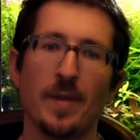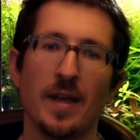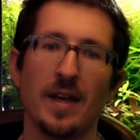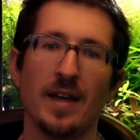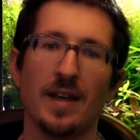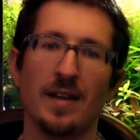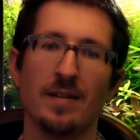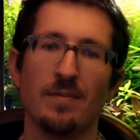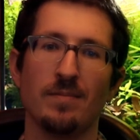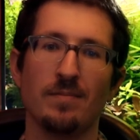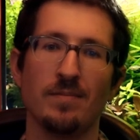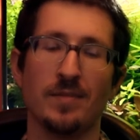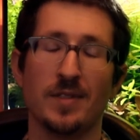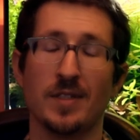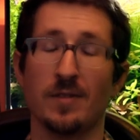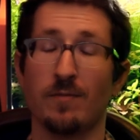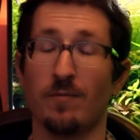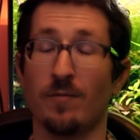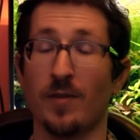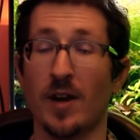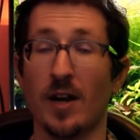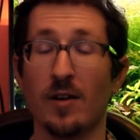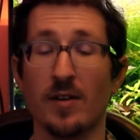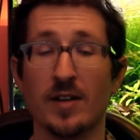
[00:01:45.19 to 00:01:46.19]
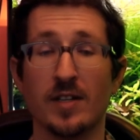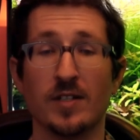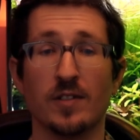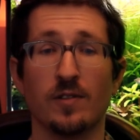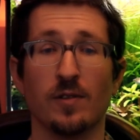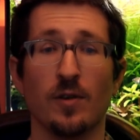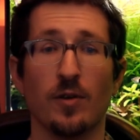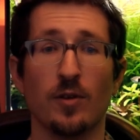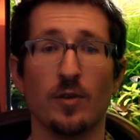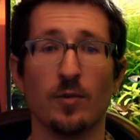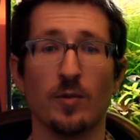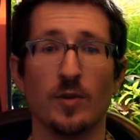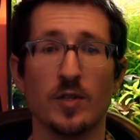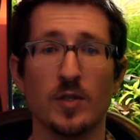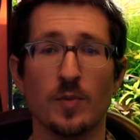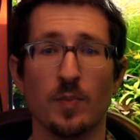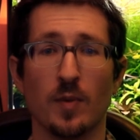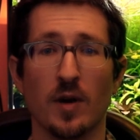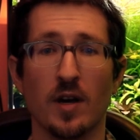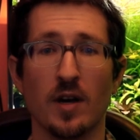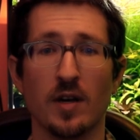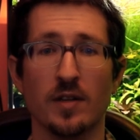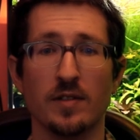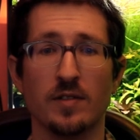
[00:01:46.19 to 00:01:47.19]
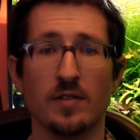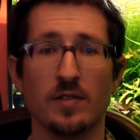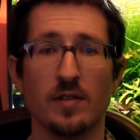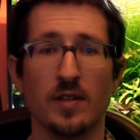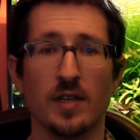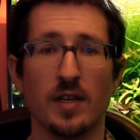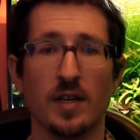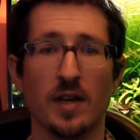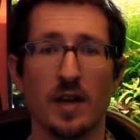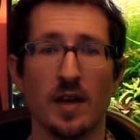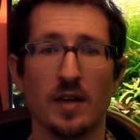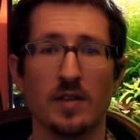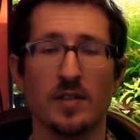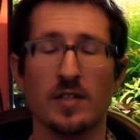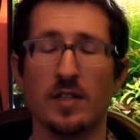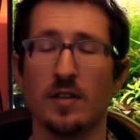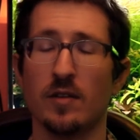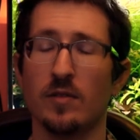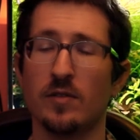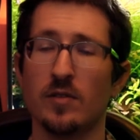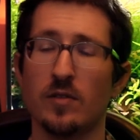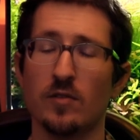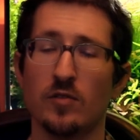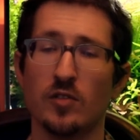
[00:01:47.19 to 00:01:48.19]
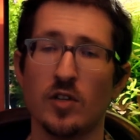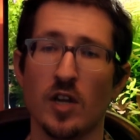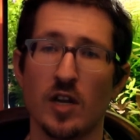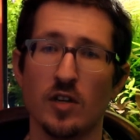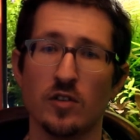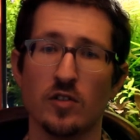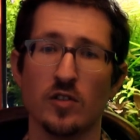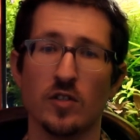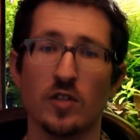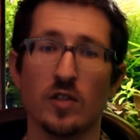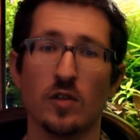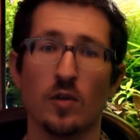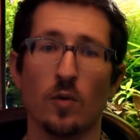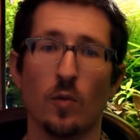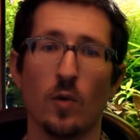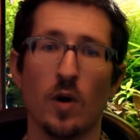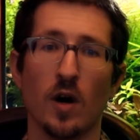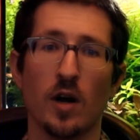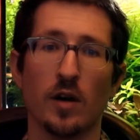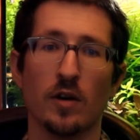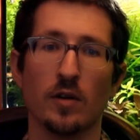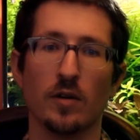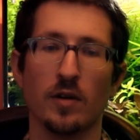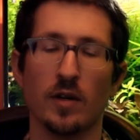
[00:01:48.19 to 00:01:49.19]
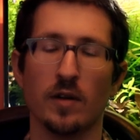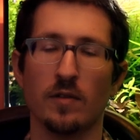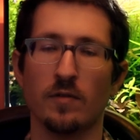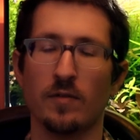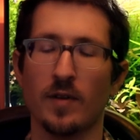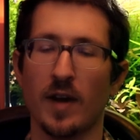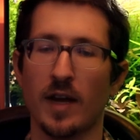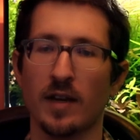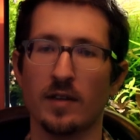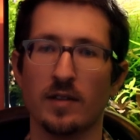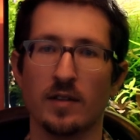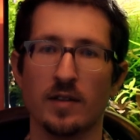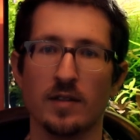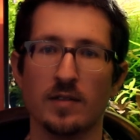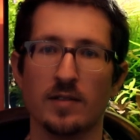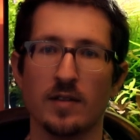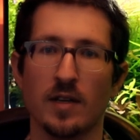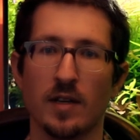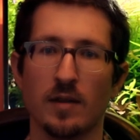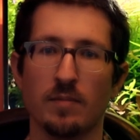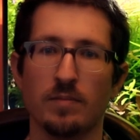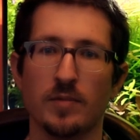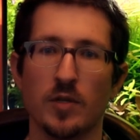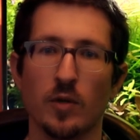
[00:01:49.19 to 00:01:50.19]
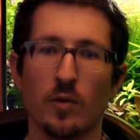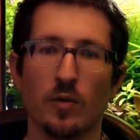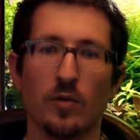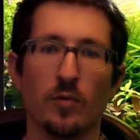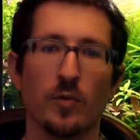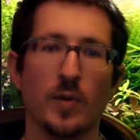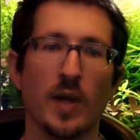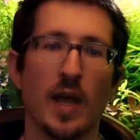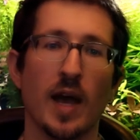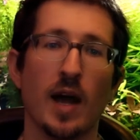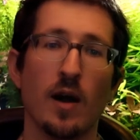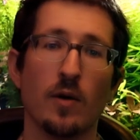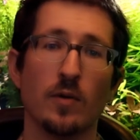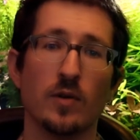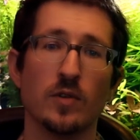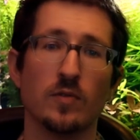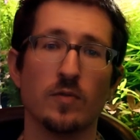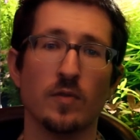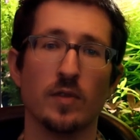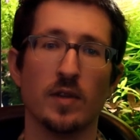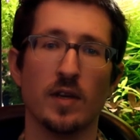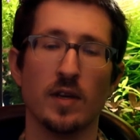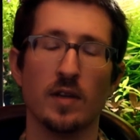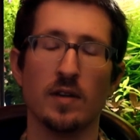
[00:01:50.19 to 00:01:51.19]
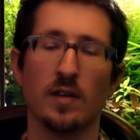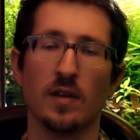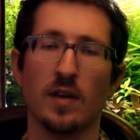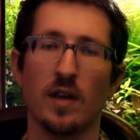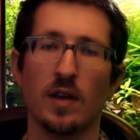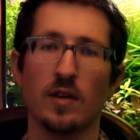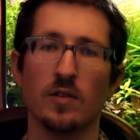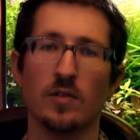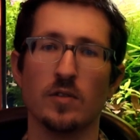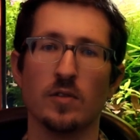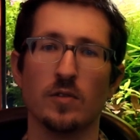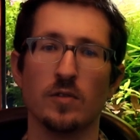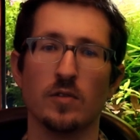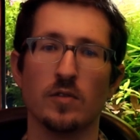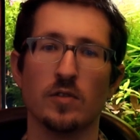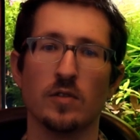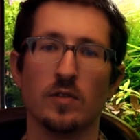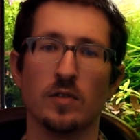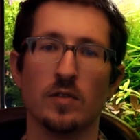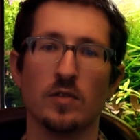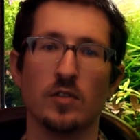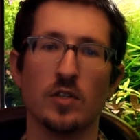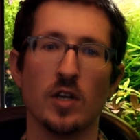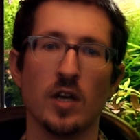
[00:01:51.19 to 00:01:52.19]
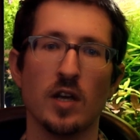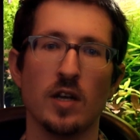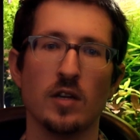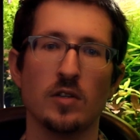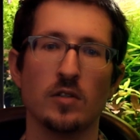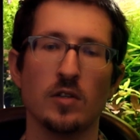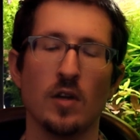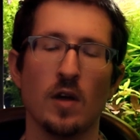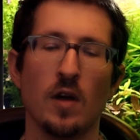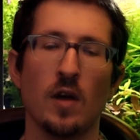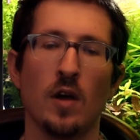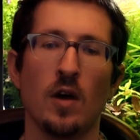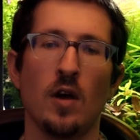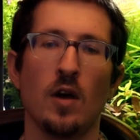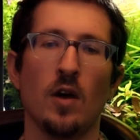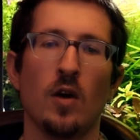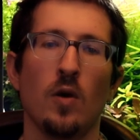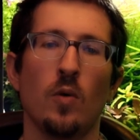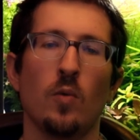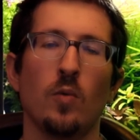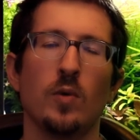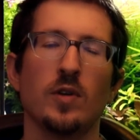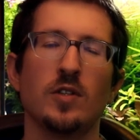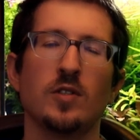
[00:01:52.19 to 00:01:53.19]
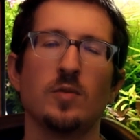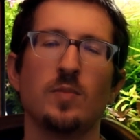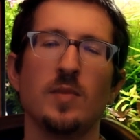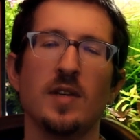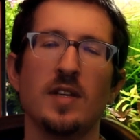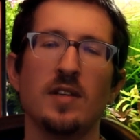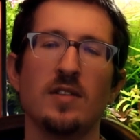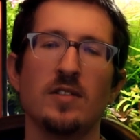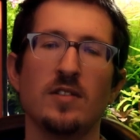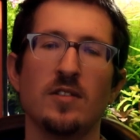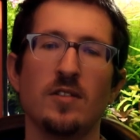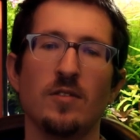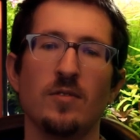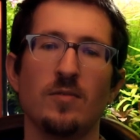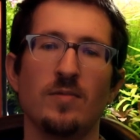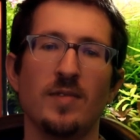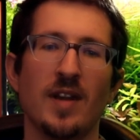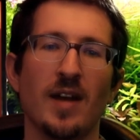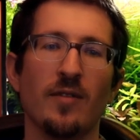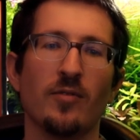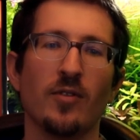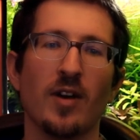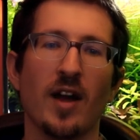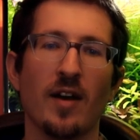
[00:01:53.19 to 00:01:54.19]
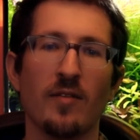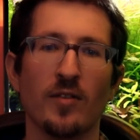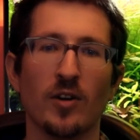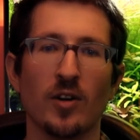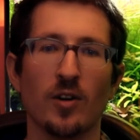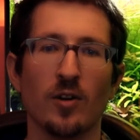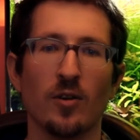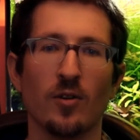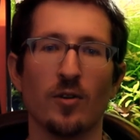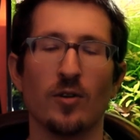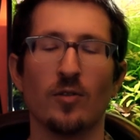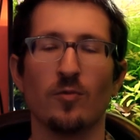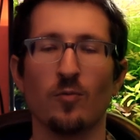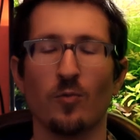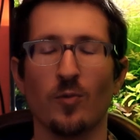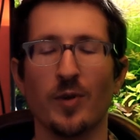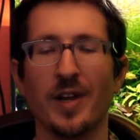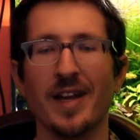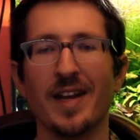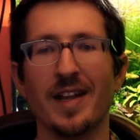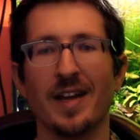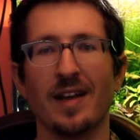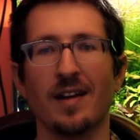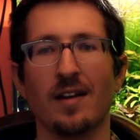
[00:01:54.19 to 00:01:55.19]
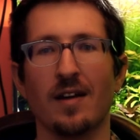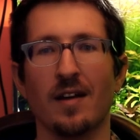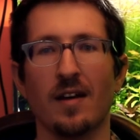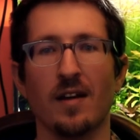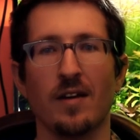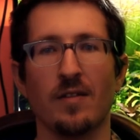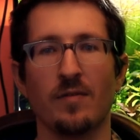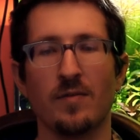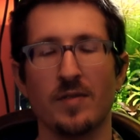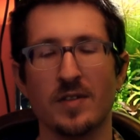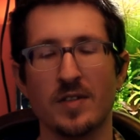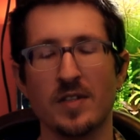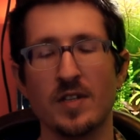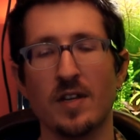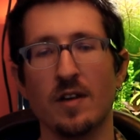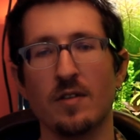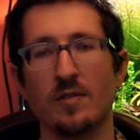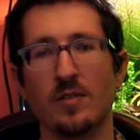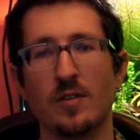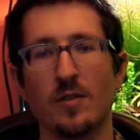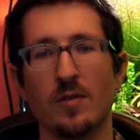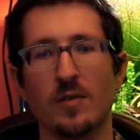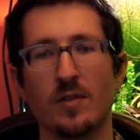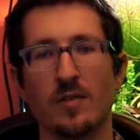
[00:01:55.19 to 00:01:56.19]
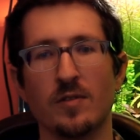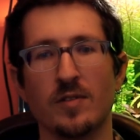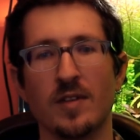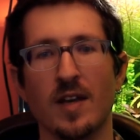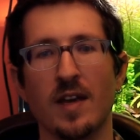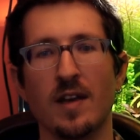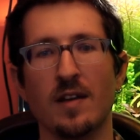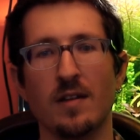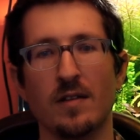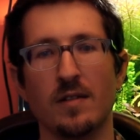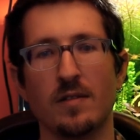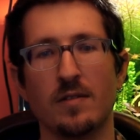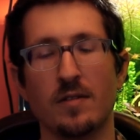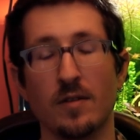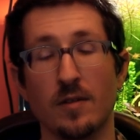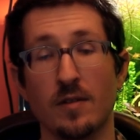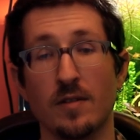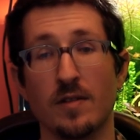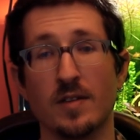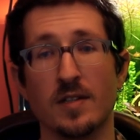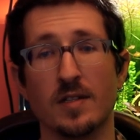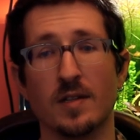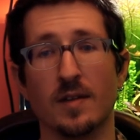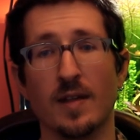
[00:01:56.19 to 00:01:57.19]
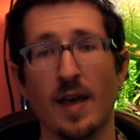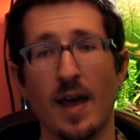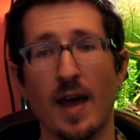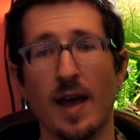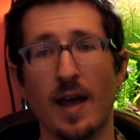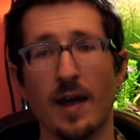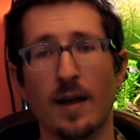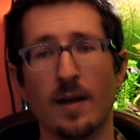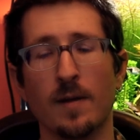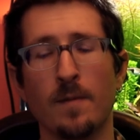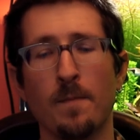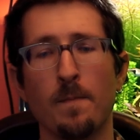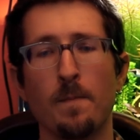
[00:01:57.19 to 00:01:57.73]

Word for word: It's very slow to respond to the uh, C O two changes in the water. In fact, it can take two or three hours for the indicator solution to change, which means you never have a current reading of the C O two in your tank due to this lag.